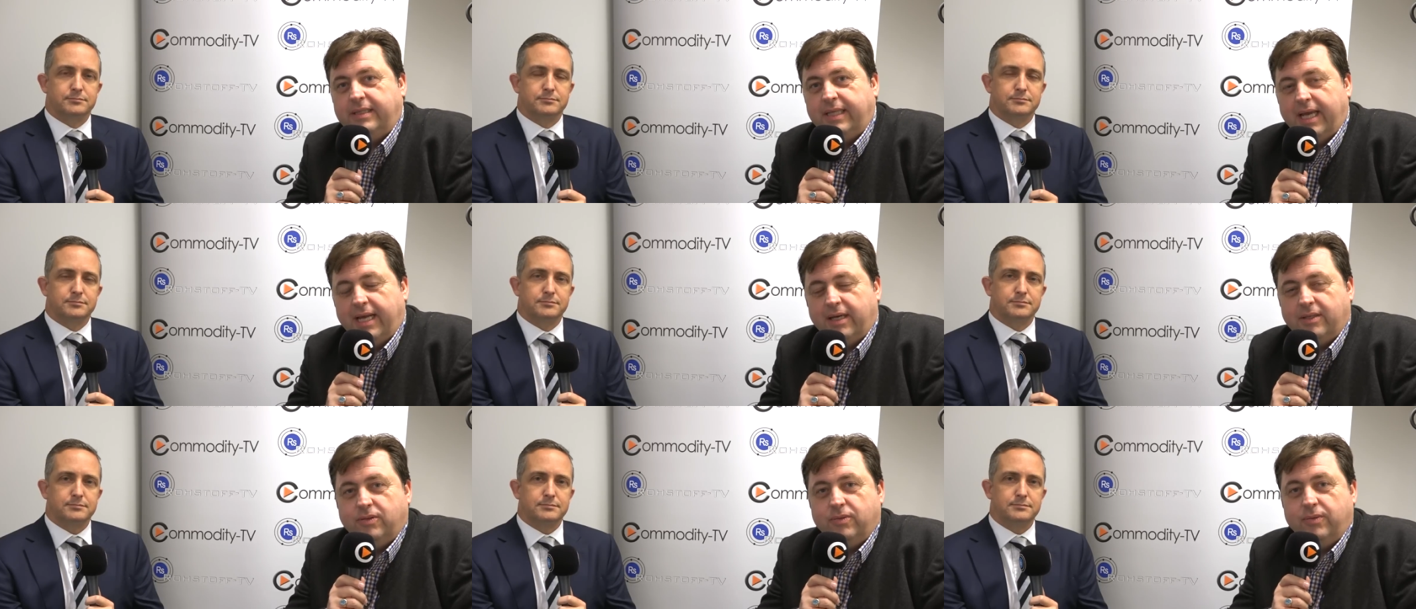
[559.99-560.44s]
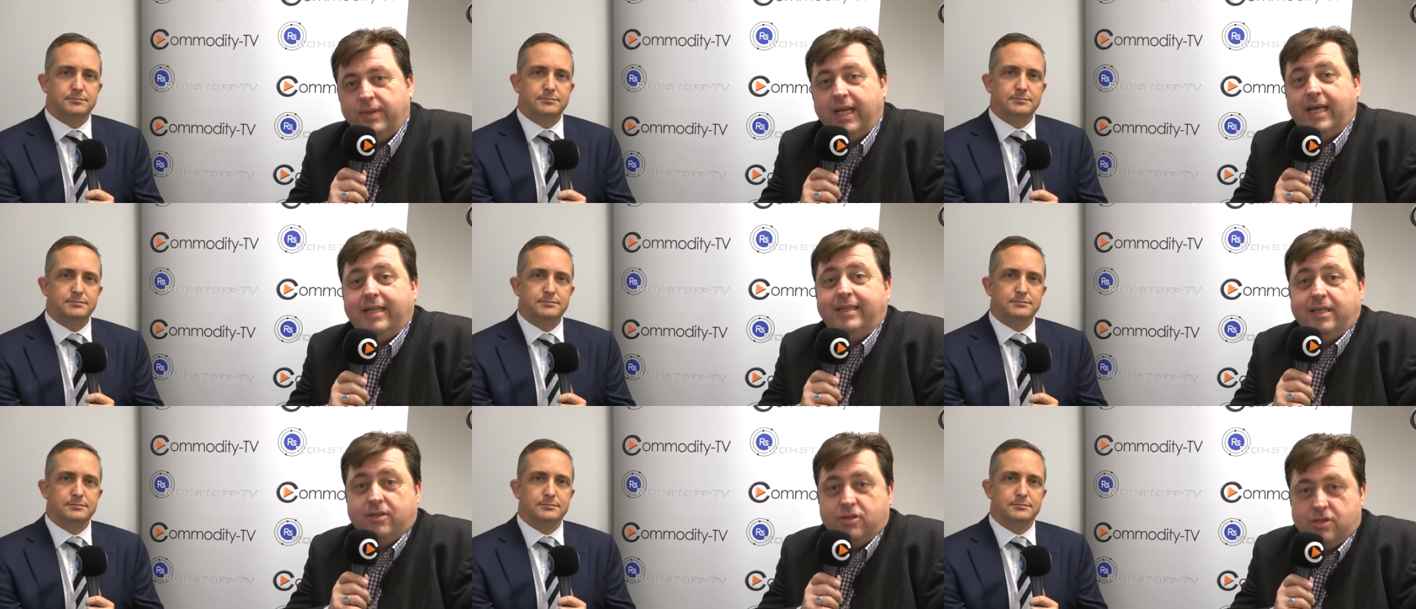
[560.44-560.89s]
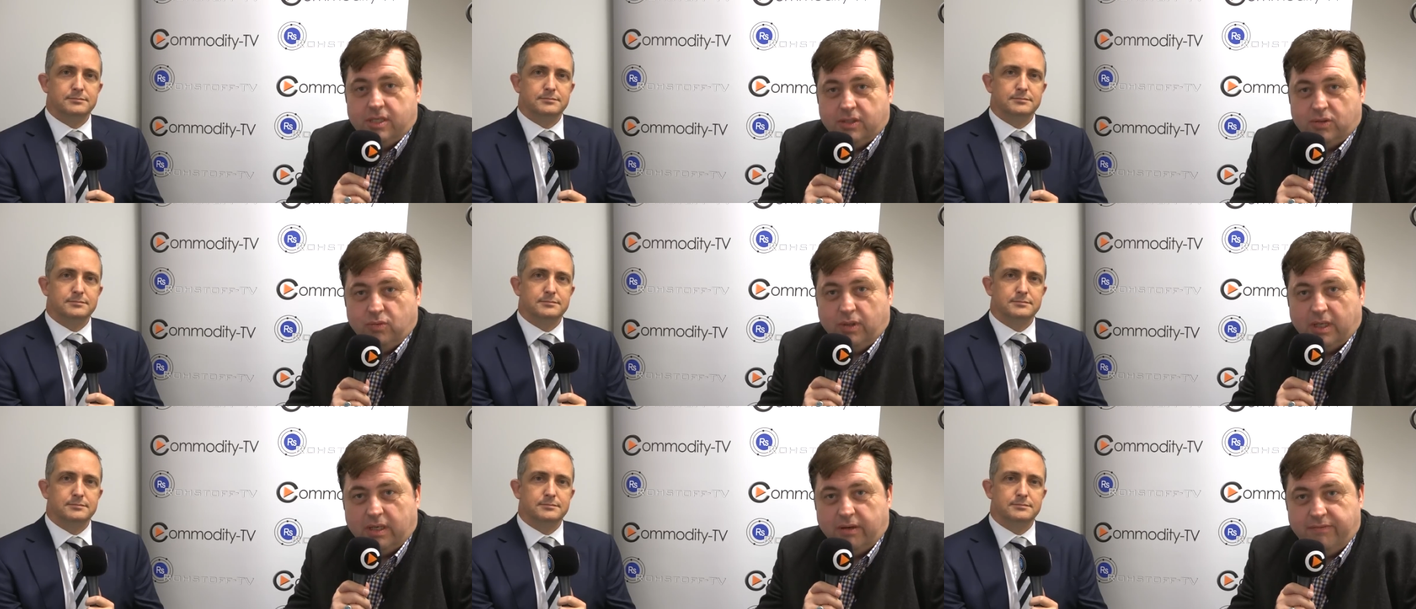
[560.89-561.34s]
Speaker 1: They are doing additional
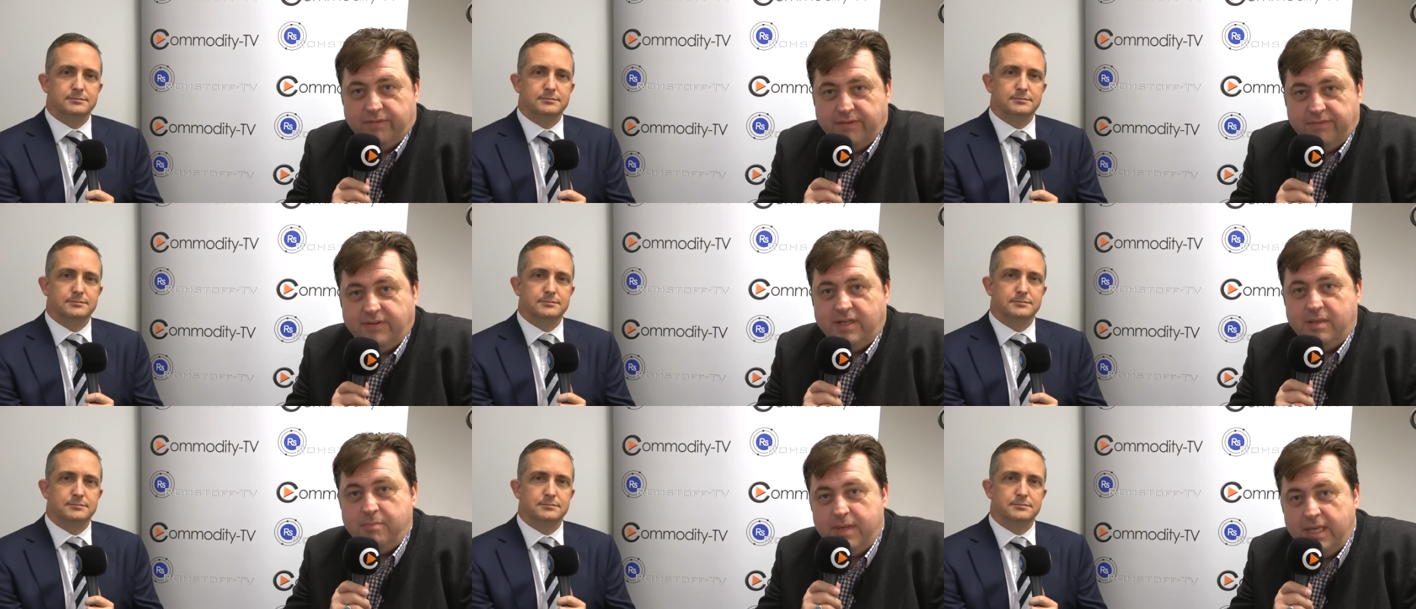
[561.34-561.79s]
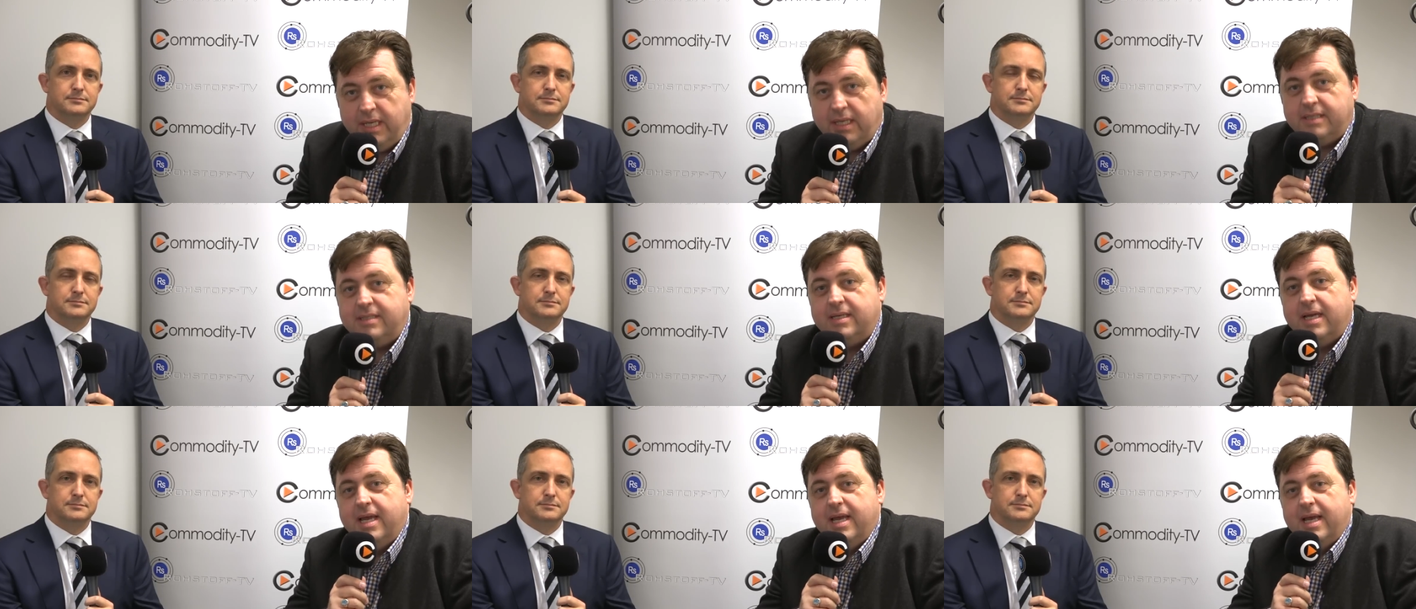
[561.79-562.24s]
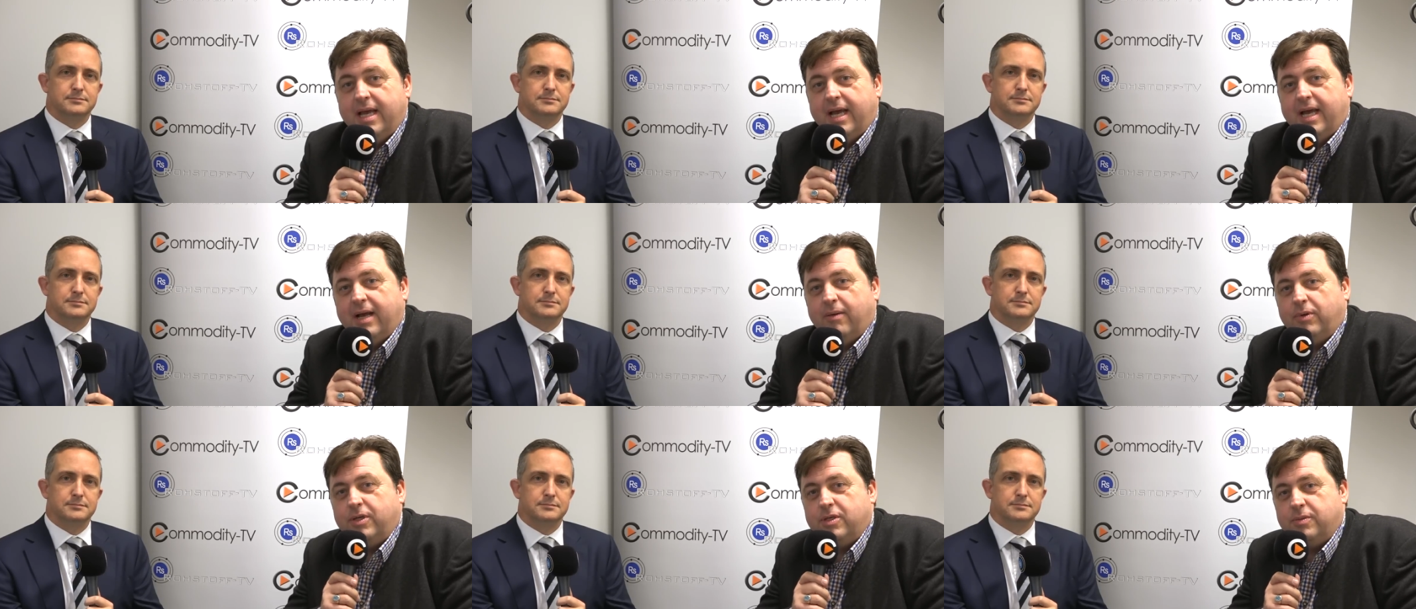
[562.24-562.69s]
250 meters,
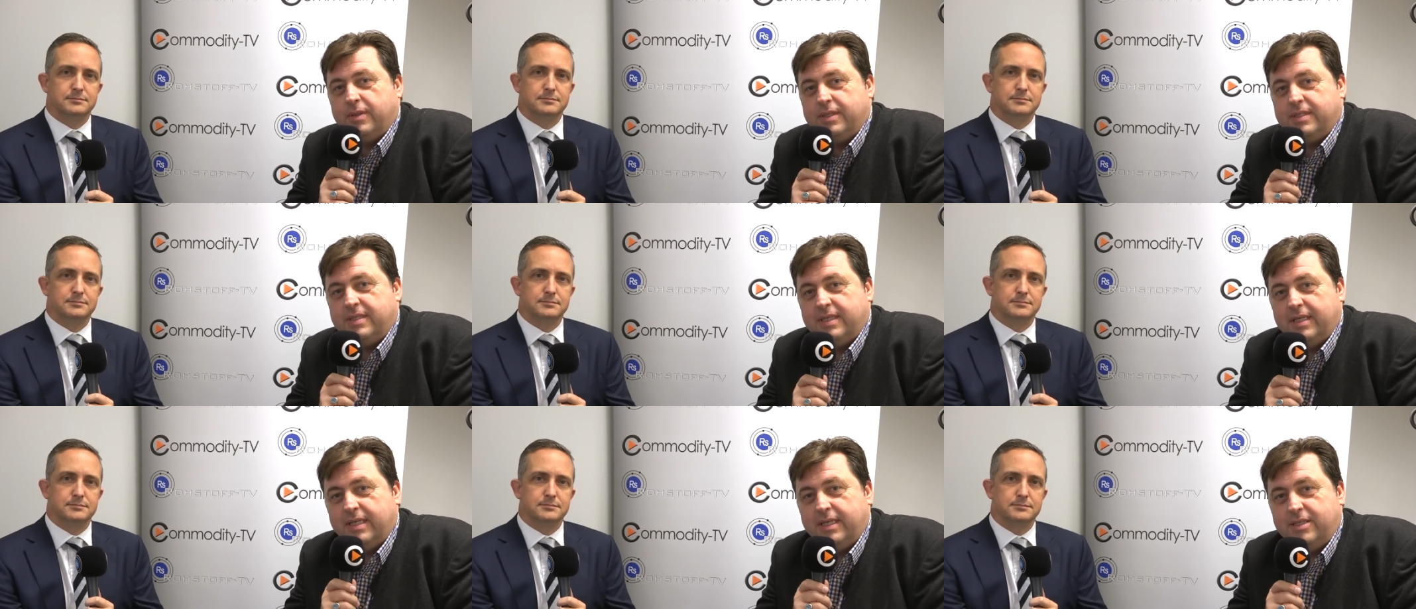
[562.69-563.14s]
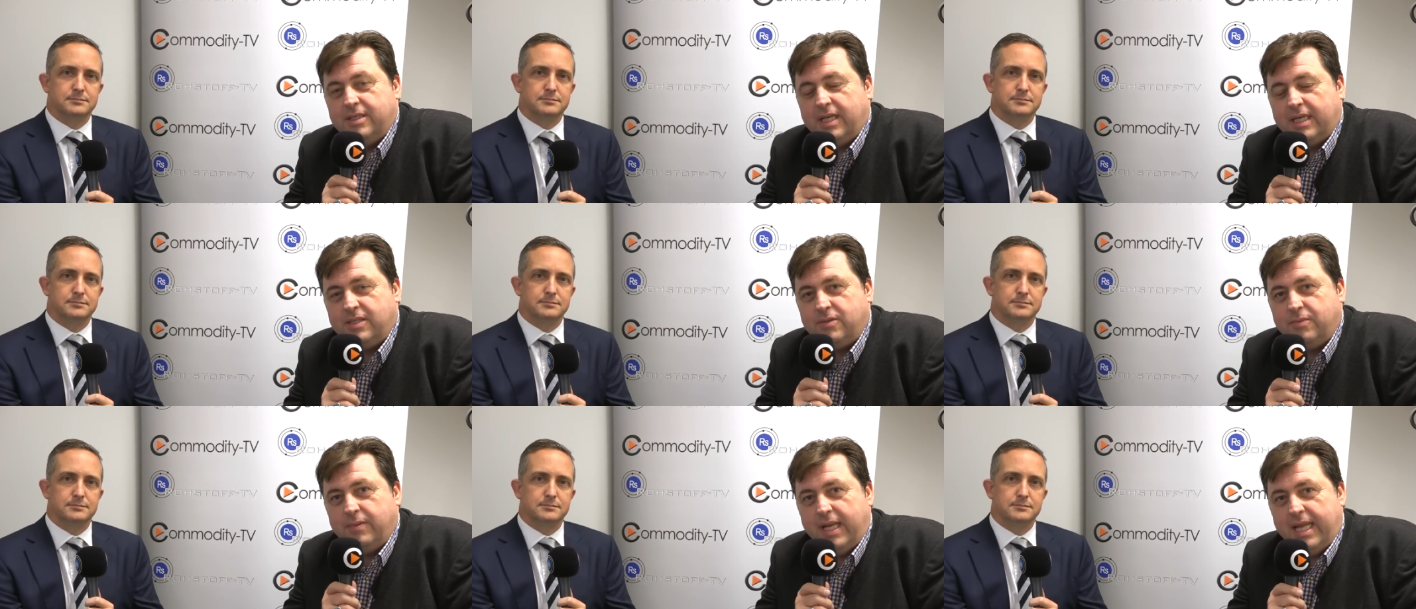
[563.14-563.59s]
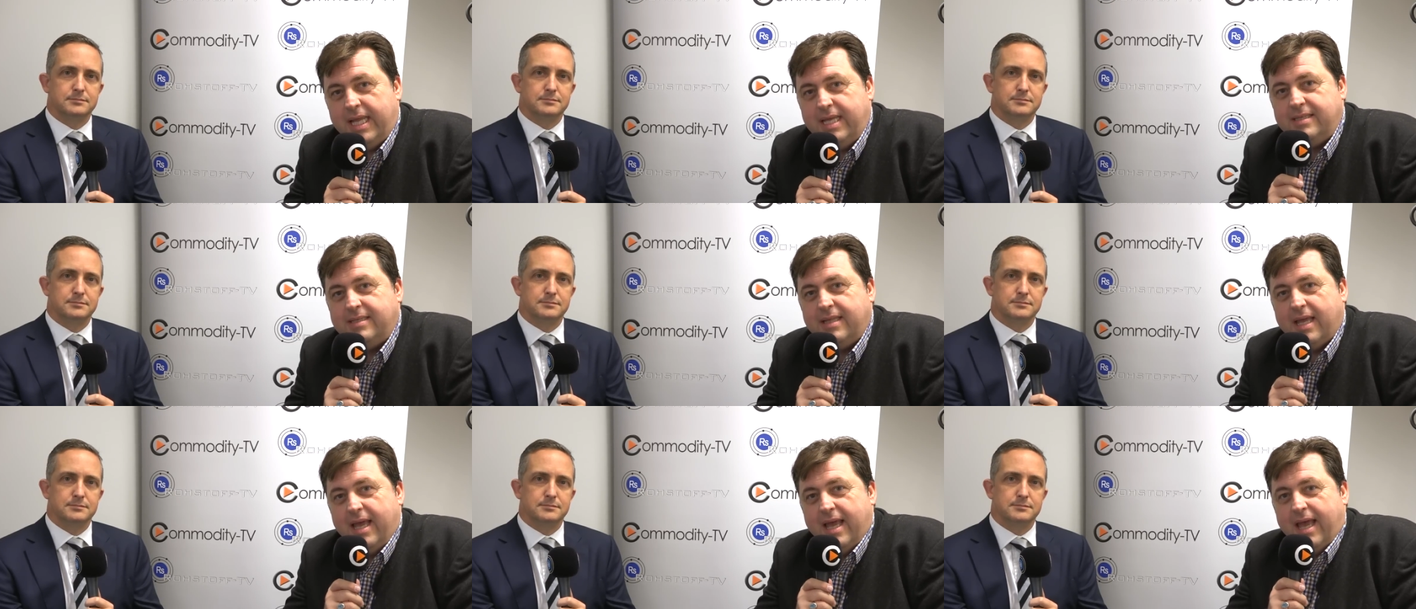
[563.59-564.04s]
uh, which was uh, just
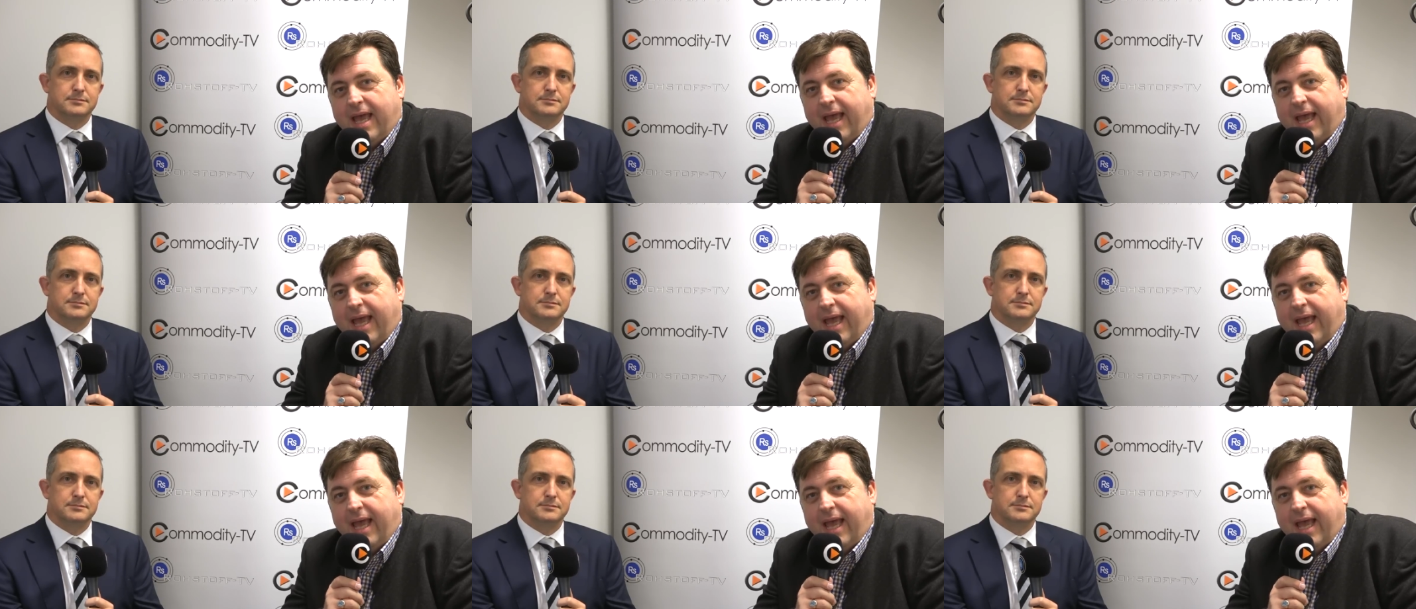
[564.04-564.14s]
released.